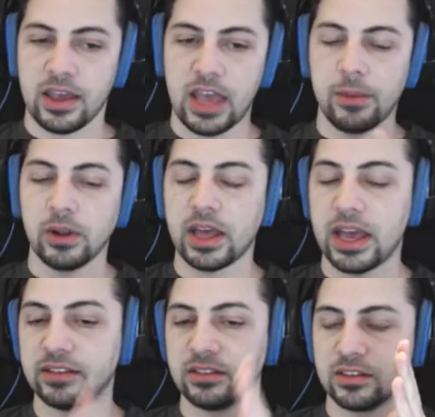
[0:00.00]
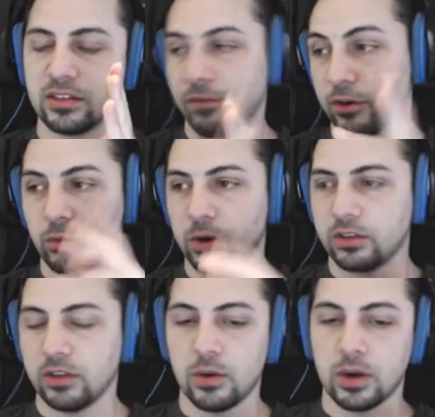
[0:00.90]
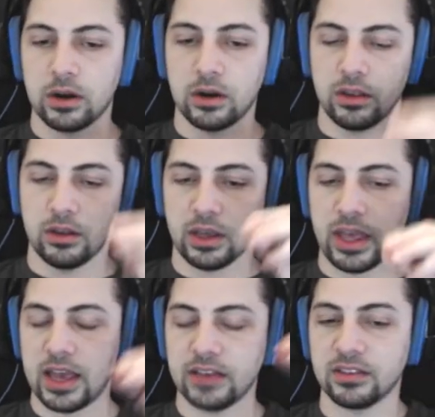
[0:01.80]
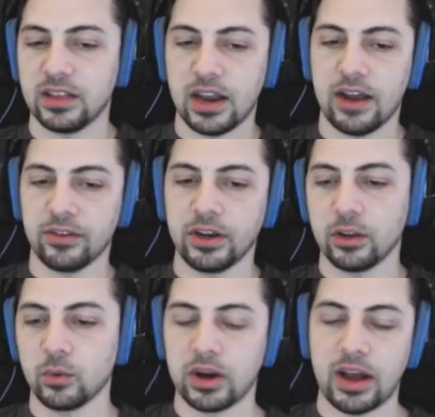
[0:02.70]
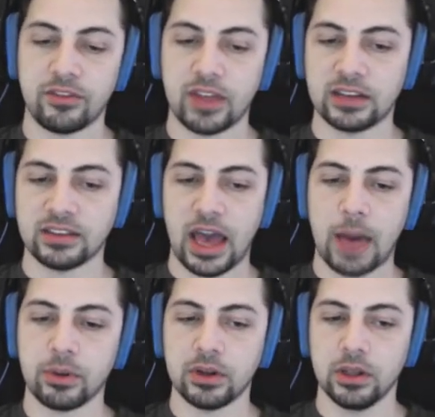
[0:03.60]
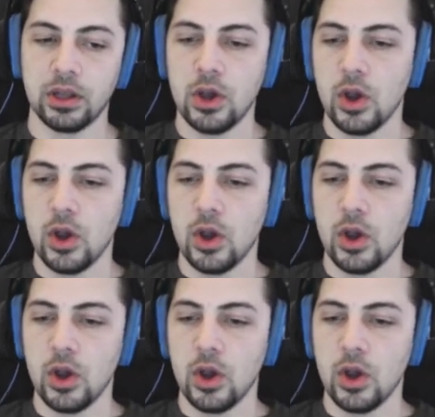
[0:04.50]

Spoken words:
Camel case is the first word is lower case, and then every other word after that is capital.